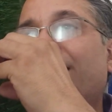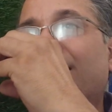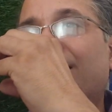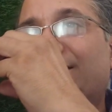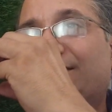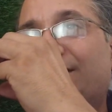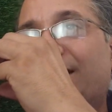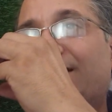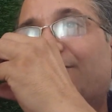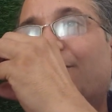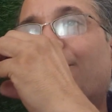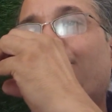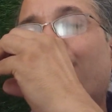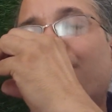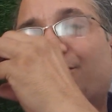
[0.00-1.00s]
construct
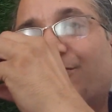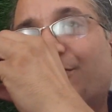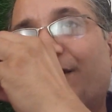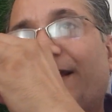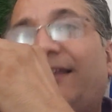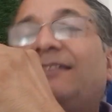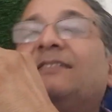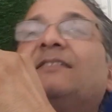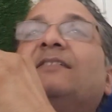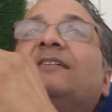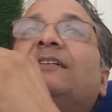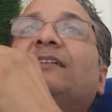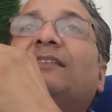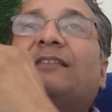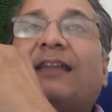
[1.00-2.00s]
or postulate
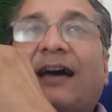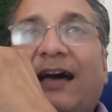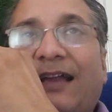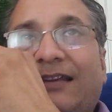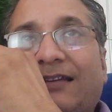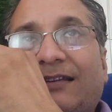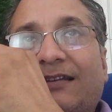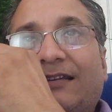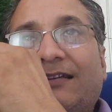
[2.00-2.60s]
that